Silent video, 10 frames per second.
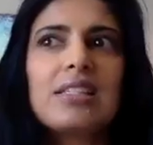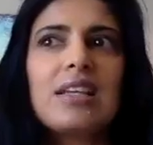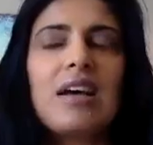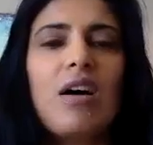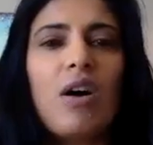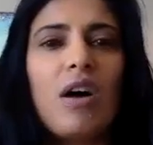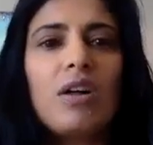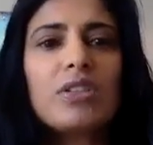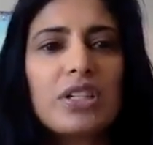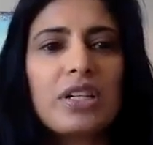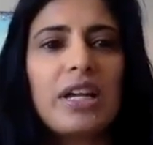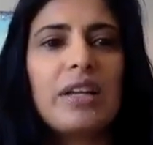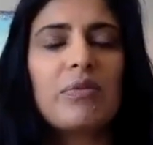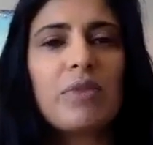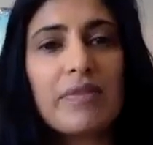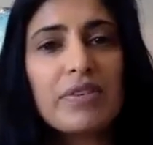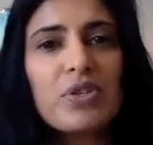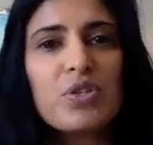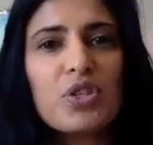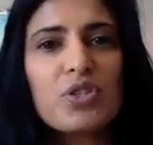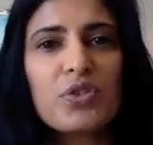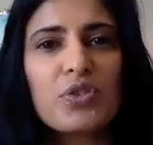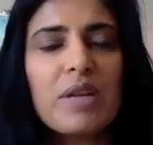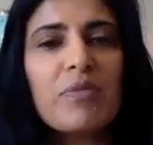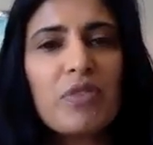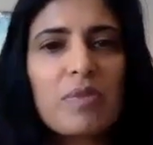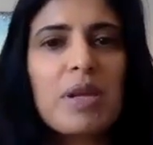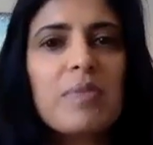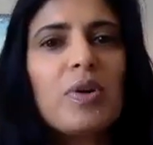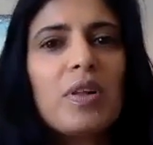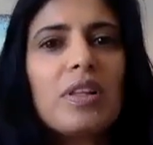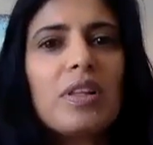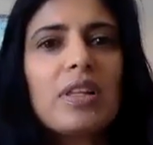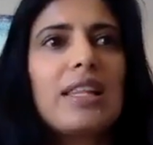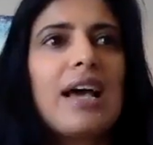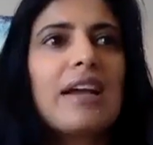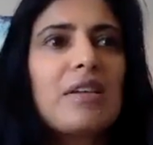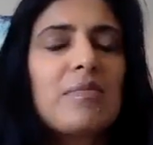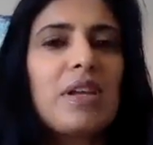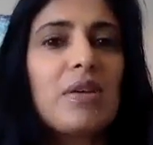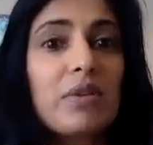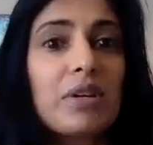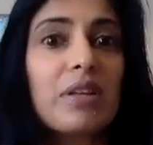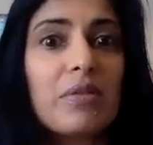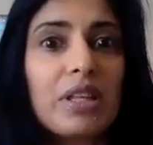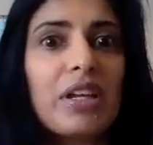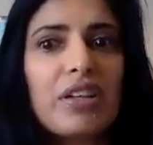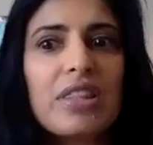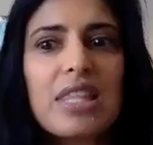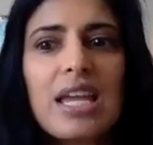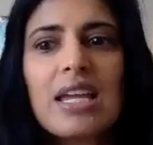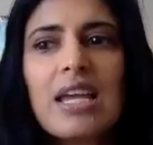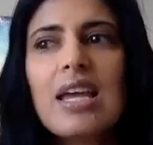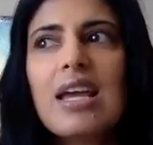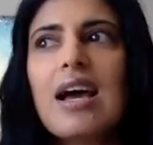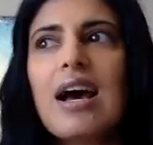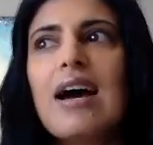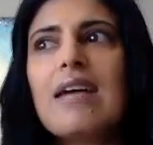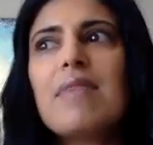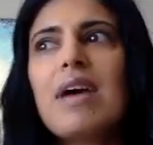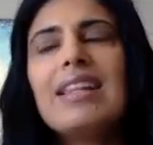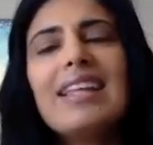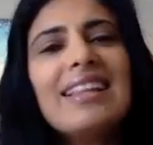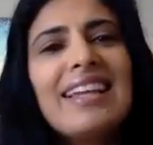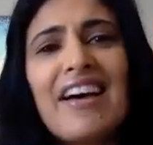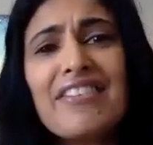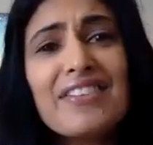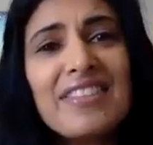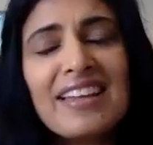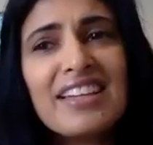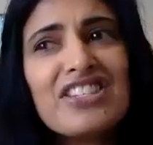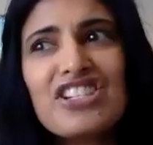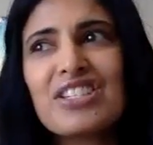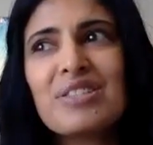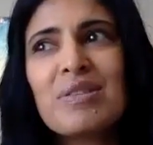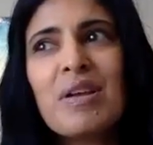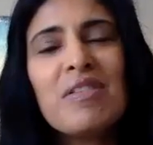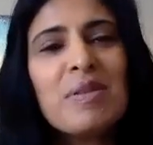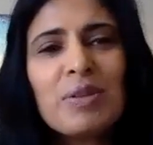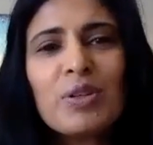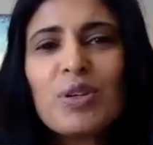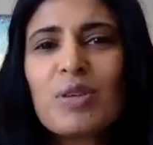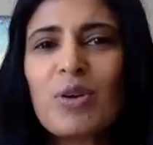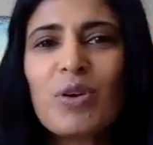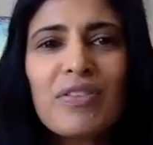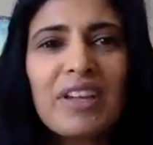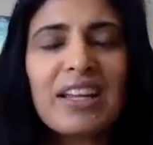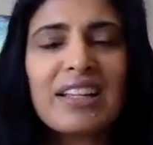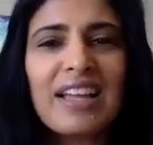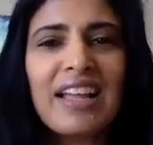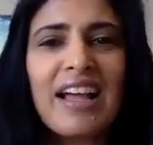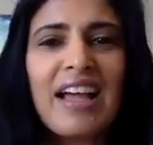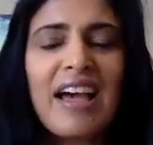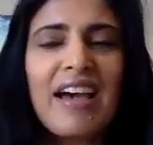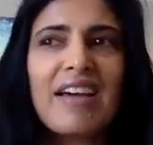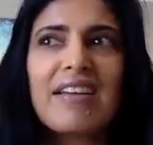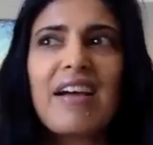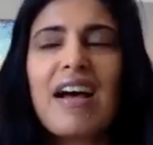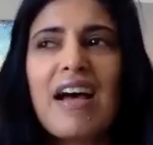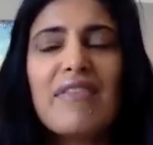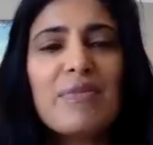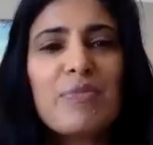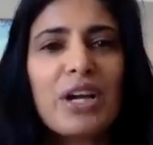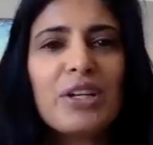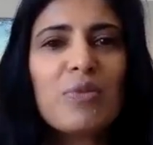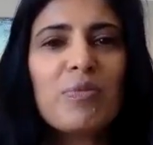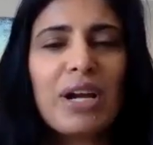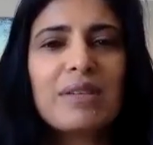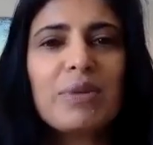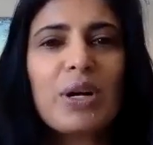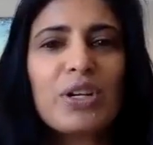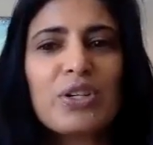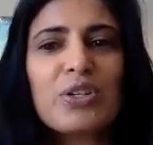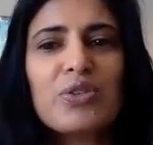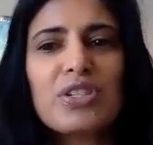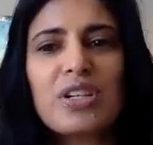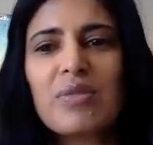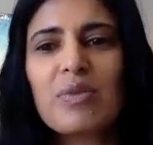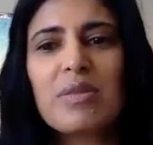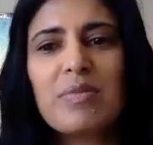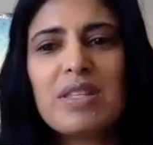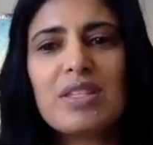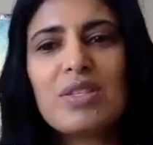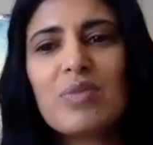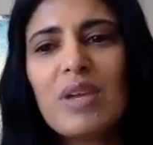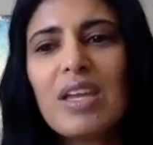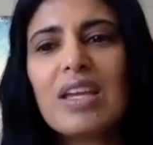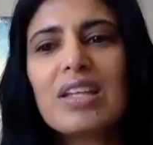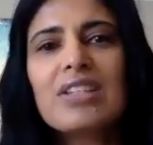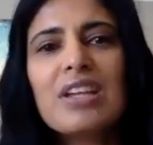an alternate revenue stream for people, and that can be a really, really good thing. And then the other thing is just people who are motivated. Like I have a brand new brand partner who started with me this week, and